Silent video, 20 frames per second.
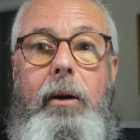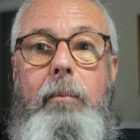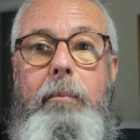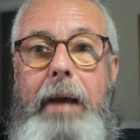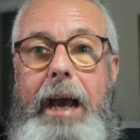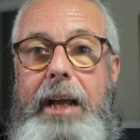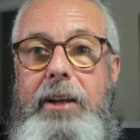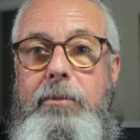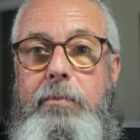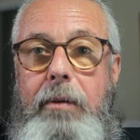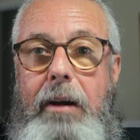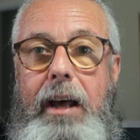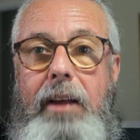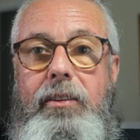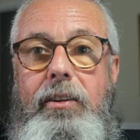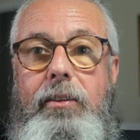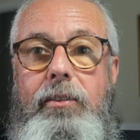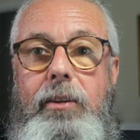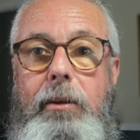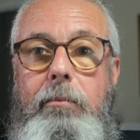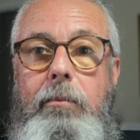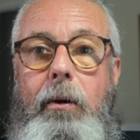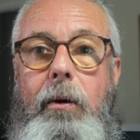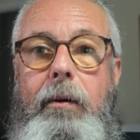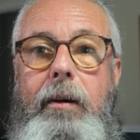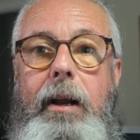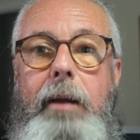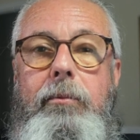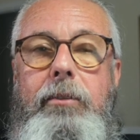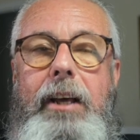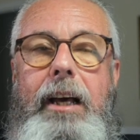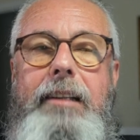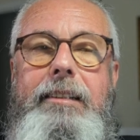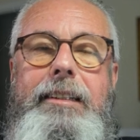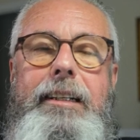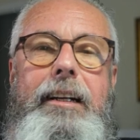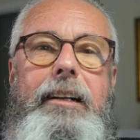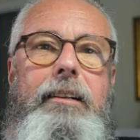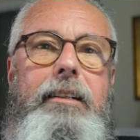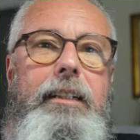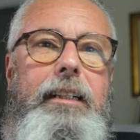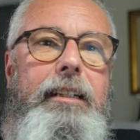batch processing programs out there.